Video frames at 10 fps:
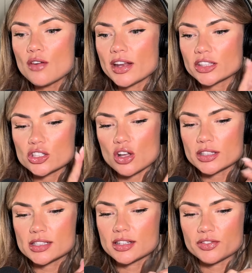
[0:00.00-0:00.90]
Like there's all
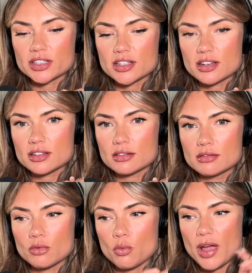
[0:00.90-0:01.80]
these different
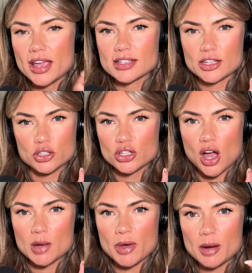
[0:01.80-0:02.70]
ways I do
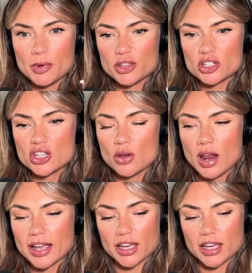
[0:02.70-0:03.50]
talk about it, but there's no like,